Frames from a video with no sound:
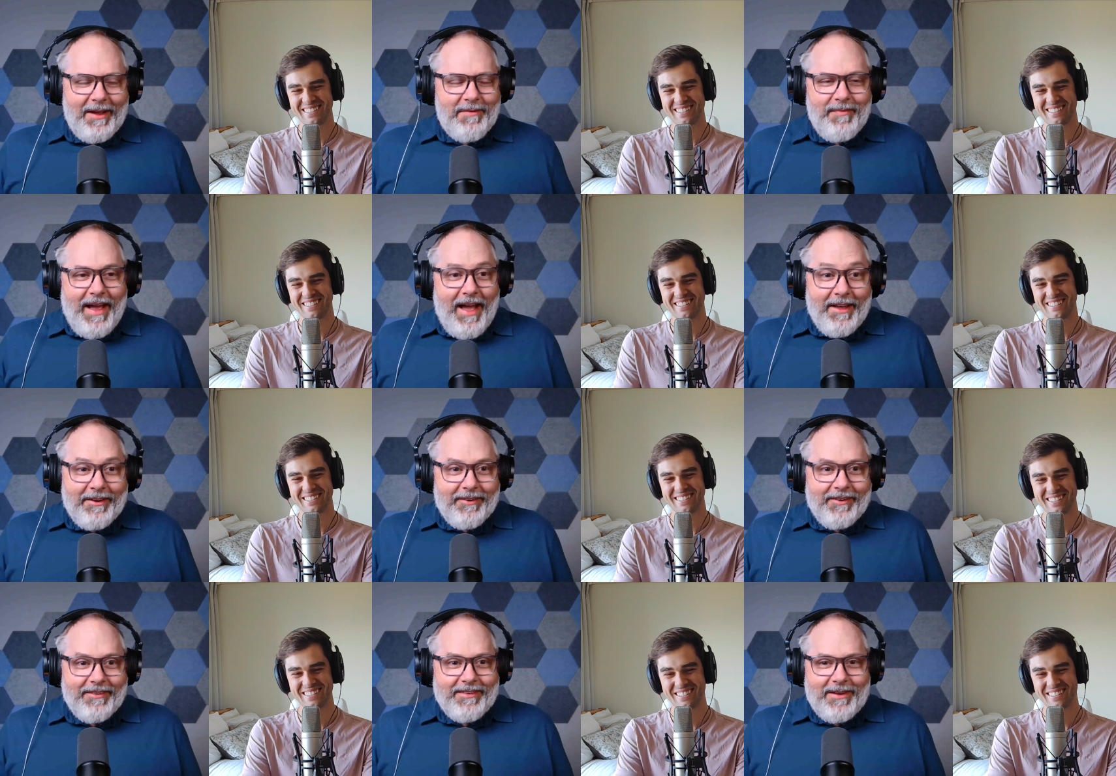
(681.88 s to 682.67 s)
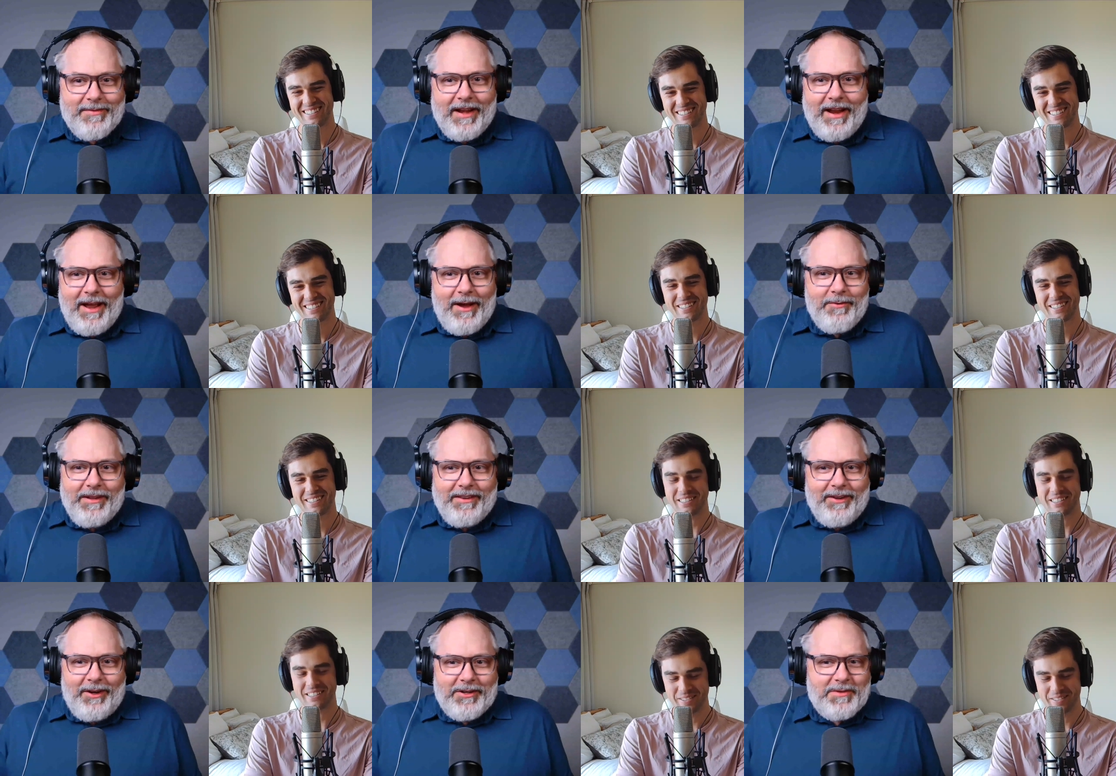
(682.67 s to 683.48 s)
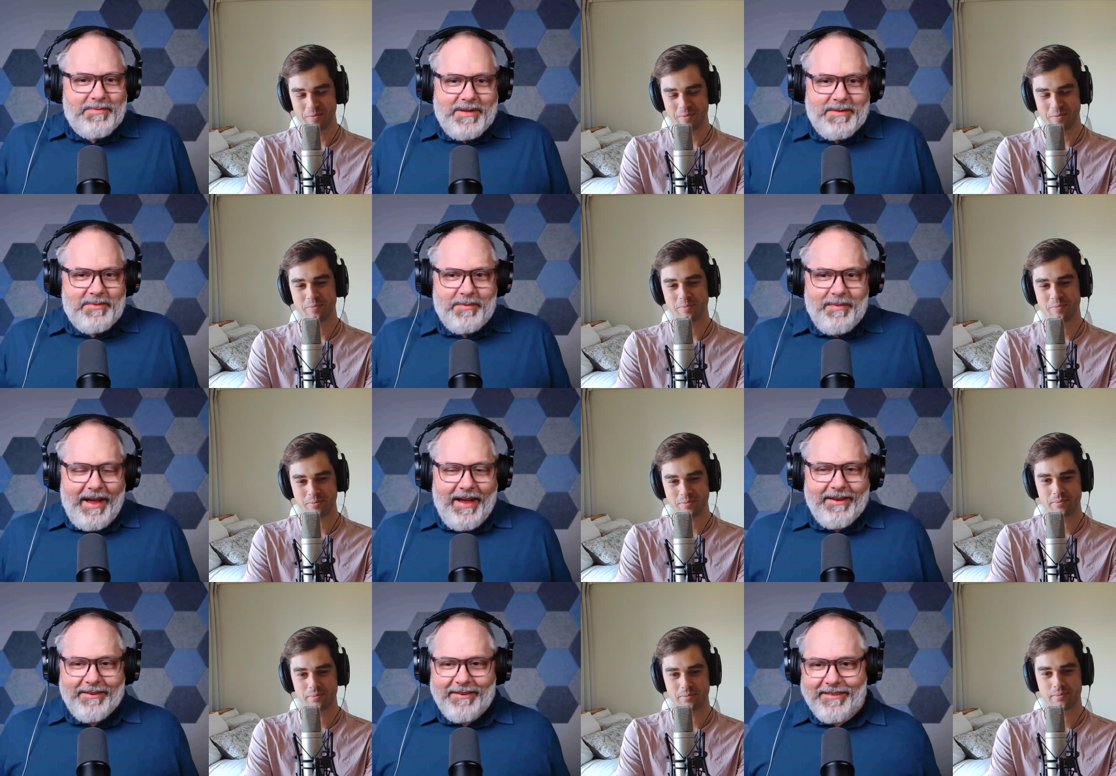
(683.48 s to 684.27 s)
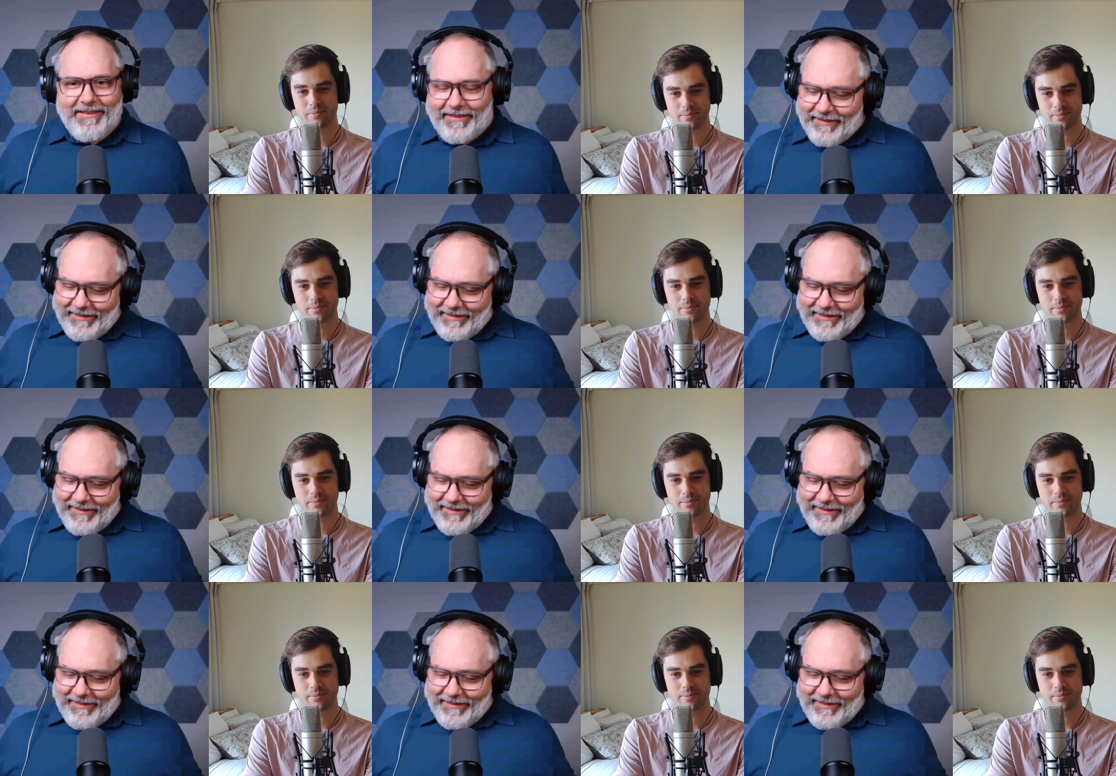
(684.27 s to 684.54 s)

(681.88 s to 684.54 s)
Speaker 1: matters. I mean, how we talk to people matters.